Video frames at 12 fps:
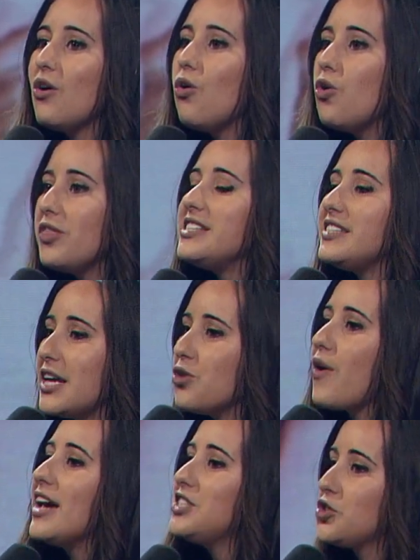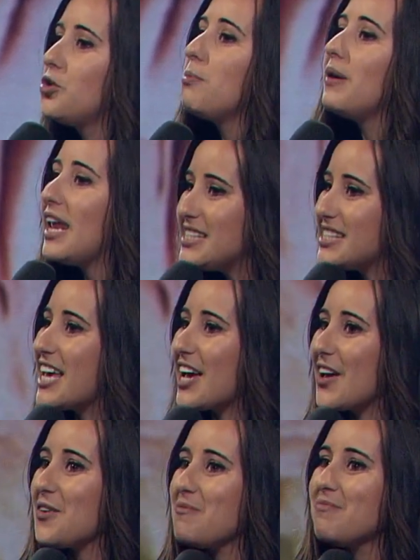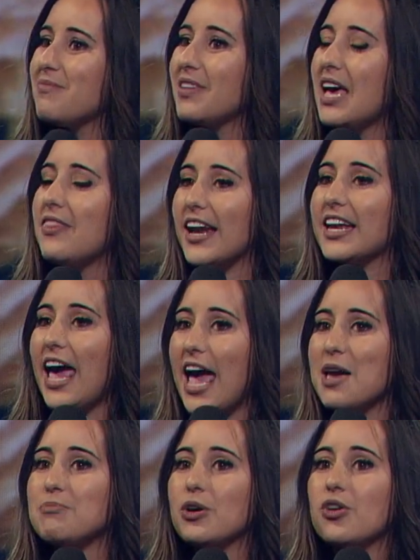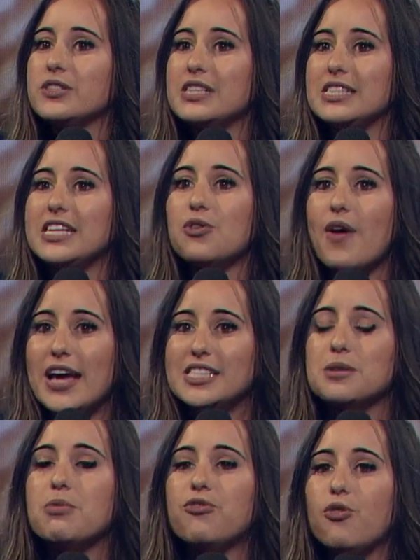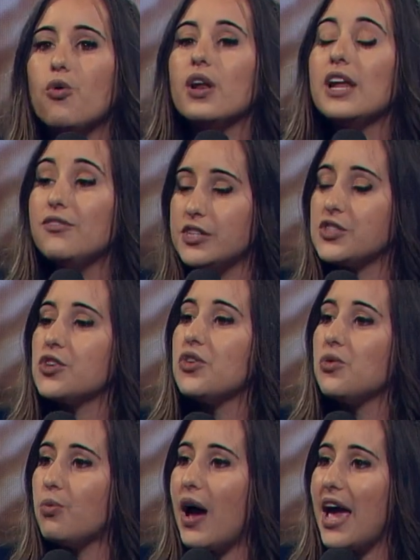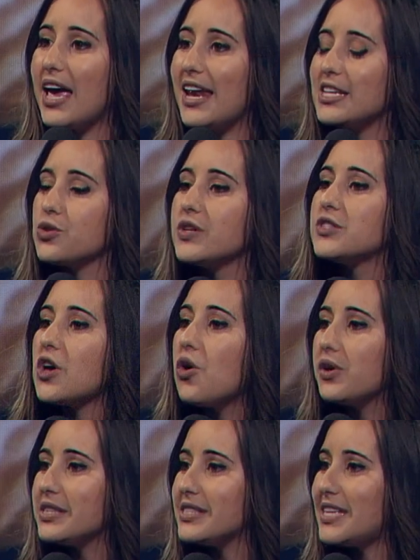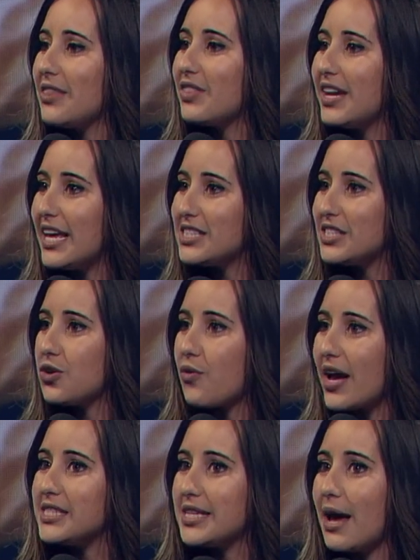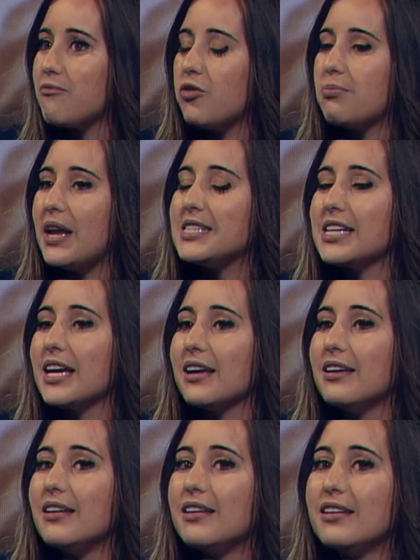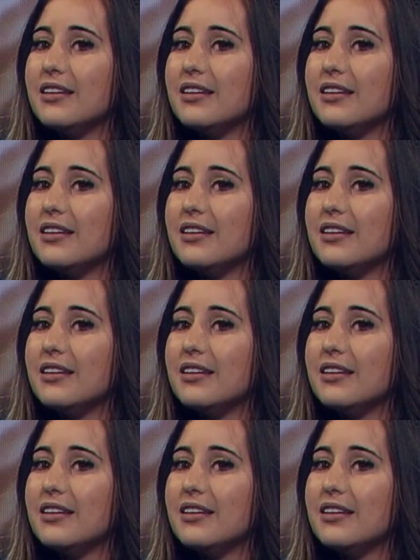All this generational blessing that came because the generation before lived a certain way and as a result, it set the next generation up for blessing.